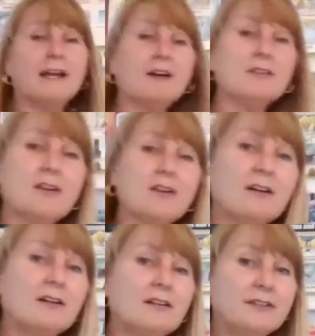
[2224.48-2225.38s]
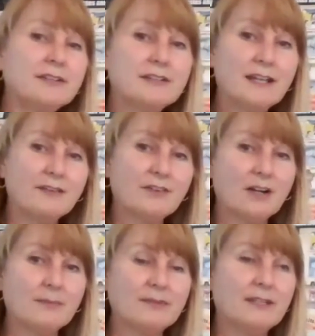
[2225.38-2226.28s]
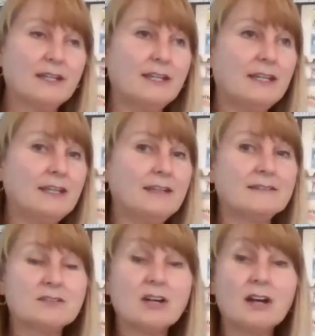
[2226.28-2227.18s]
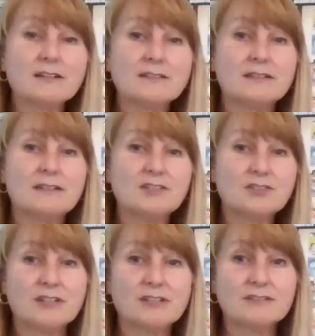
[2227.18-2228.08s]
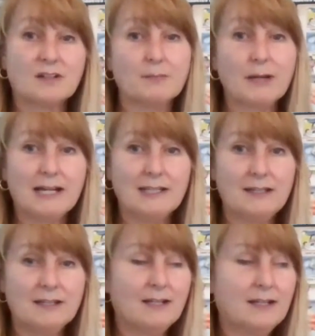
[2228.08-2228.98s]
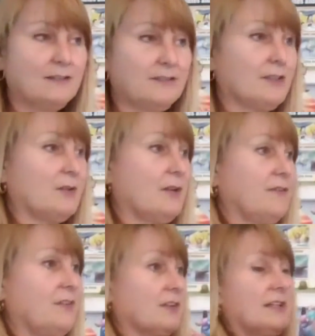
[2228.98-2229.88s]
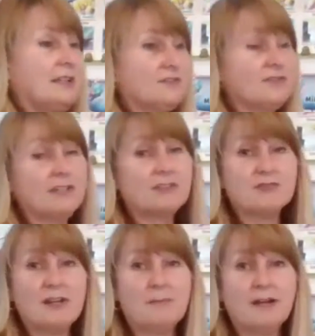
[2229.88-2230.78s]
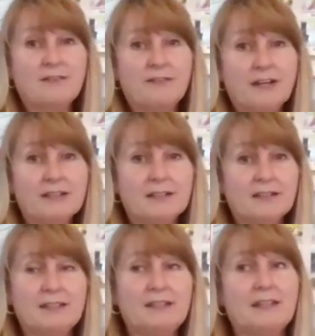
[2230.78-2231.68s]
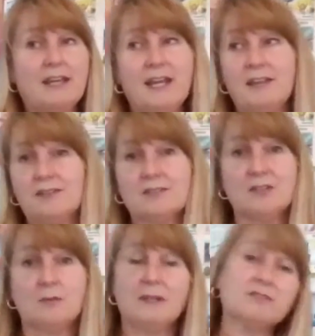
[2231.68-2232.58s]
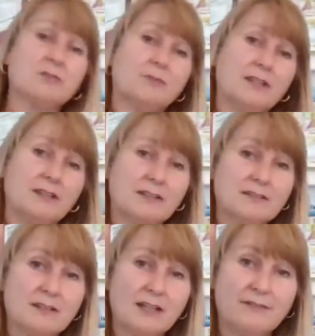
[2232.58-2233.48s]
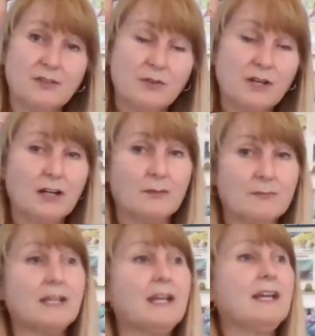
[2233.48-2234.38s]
Alcohol does not have carbs in it. It is a toxin that stresses our body. So if you're going to drink straight vodka, thinking, hey, there's no mixer with it, it's going to have no carbs.